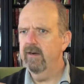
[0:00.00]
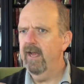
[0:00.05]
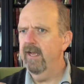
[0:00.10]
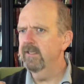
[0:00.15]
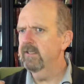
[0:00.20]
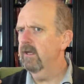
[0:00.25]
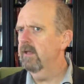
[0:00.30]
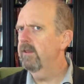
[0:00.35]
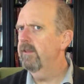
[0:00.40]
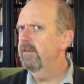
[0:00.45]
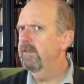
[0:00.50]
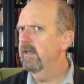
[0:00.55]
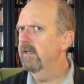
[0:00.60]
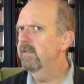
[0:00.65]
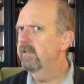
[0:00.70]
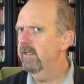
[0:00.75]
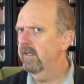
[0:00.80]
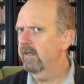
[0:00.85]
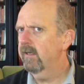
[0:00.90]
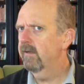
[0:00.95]
as
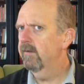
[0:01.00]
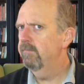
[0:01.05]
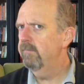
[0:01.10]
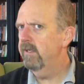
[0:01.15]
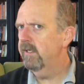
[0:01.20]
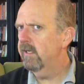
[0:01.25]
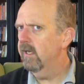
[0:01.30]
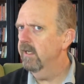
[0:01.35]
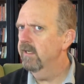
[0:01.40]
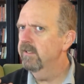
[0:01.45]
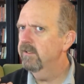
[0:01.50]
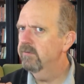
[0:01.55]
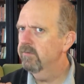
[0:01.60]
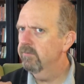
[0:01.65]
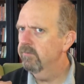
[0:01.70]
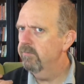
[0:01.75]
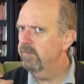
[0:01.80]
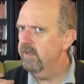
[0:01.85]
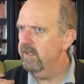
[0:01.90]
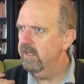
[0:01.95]
authentic because
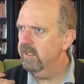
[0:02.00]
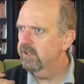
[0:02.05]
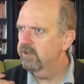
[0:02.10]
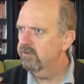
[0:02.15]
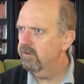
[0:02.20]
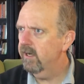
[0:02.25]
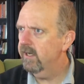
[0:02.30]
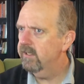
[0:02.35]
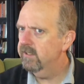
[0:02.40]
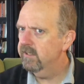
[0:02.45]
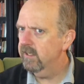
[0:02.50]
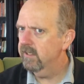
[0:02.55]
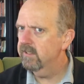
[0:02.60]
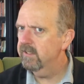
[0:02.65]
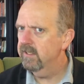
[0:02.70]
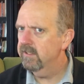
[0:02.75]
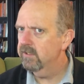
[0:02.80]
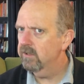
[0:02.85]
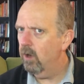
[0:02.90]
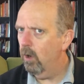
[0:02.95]
it strikes us
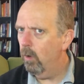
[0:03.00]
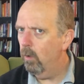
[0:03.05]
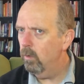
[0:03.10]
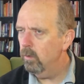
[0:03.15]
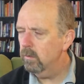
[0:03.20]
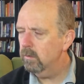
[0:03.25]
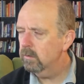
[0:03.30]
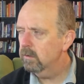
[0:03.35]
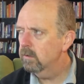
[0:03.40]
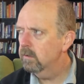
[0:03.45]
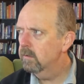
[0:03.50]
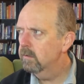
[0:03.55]
as old,